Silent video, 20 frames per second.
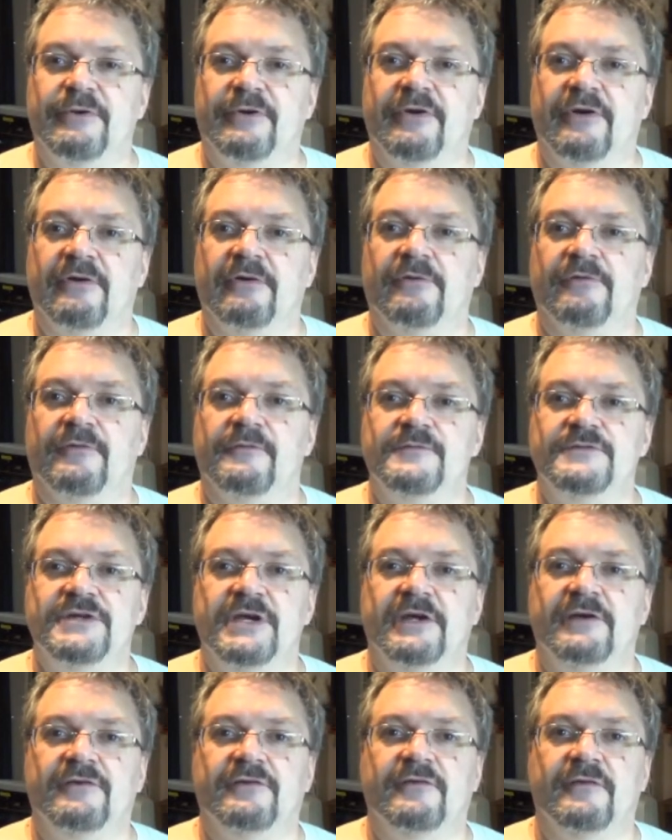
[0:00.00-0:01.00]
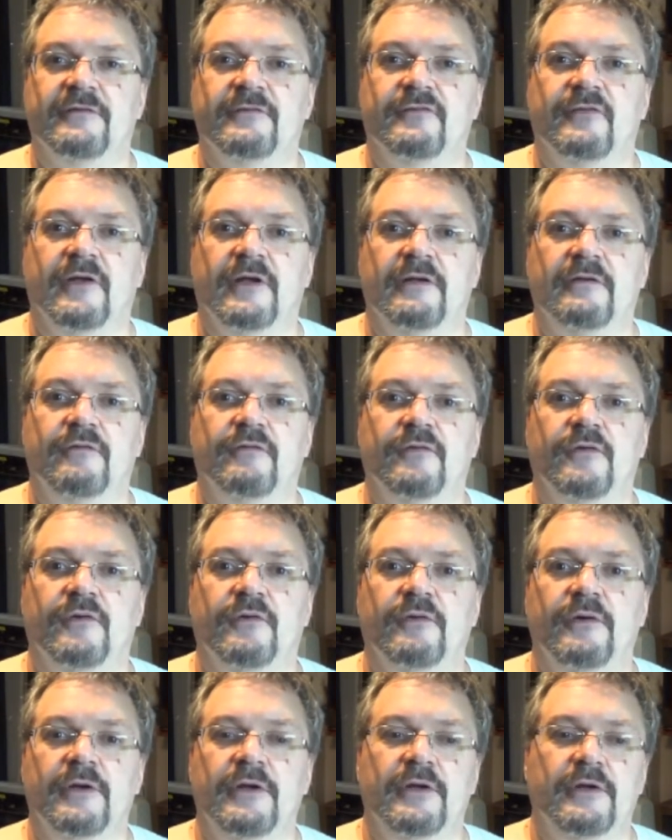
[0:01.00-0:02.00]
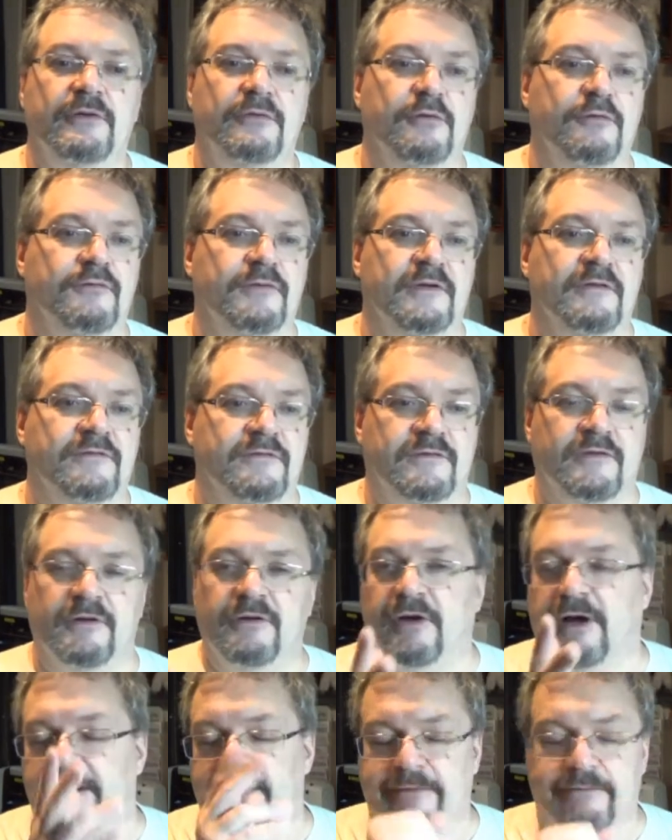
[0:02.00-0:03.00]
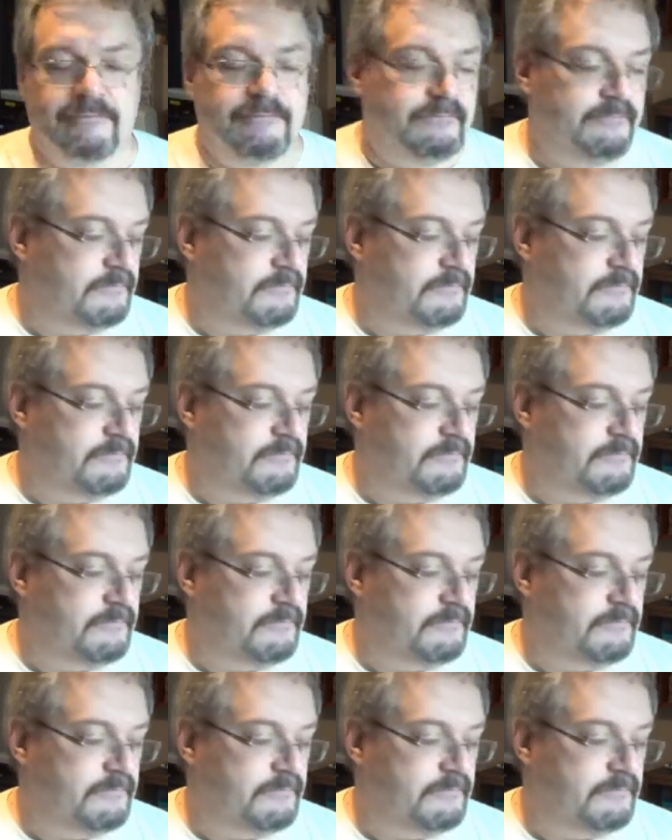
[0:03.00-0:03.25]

materials have changed since then, so no sense to not